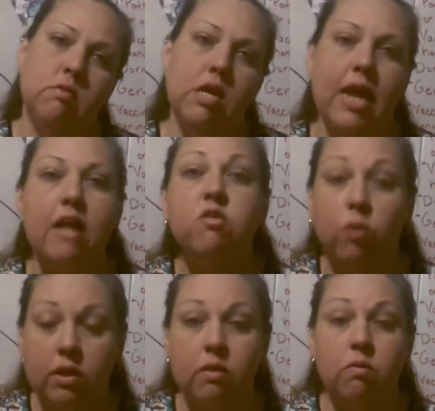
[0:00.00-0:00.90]
And that's
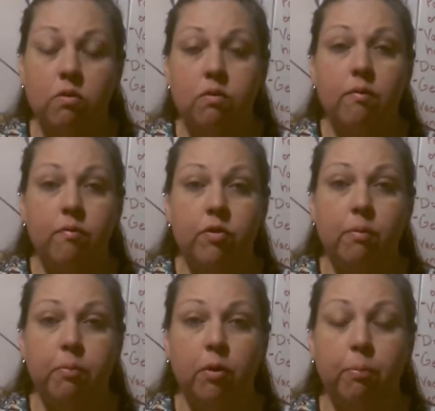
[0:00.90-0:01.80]
what
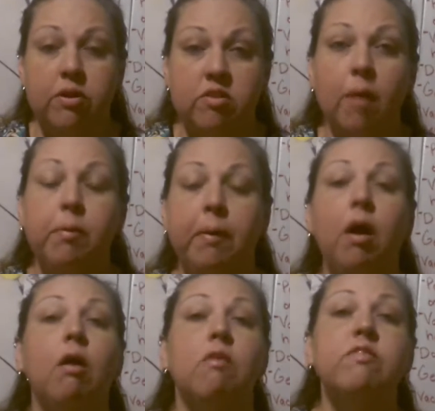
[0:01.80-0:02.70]
the book brings up,
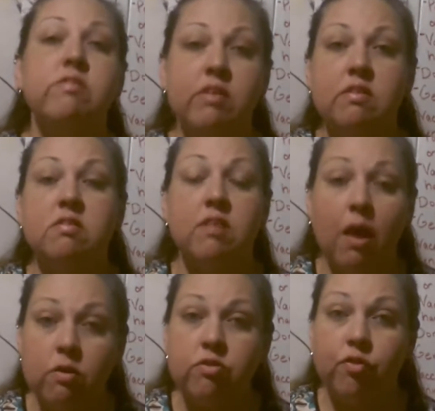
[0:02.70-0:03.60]
about harvesting
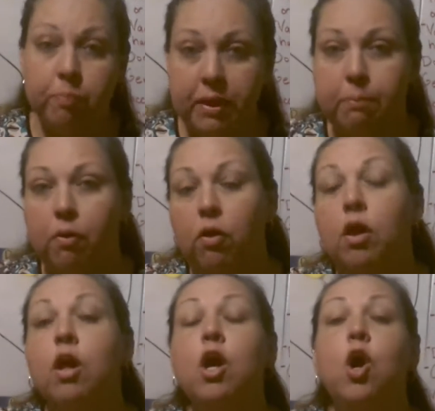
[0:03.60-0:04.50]
cells from
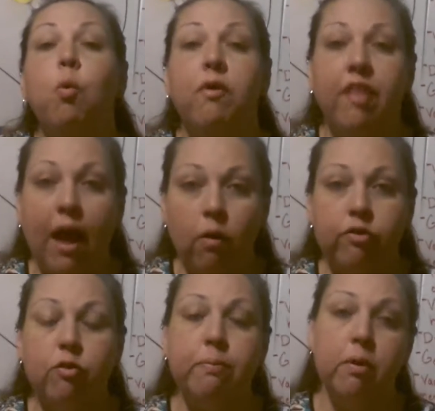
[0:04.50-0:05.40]
people
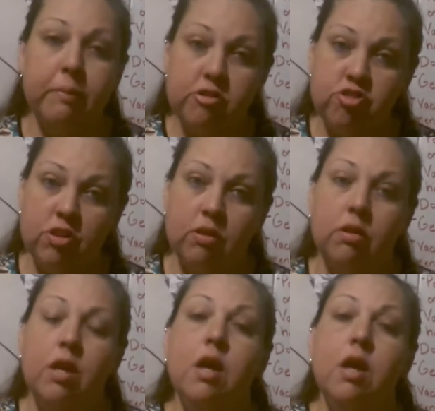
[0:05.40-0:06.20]
without their permission.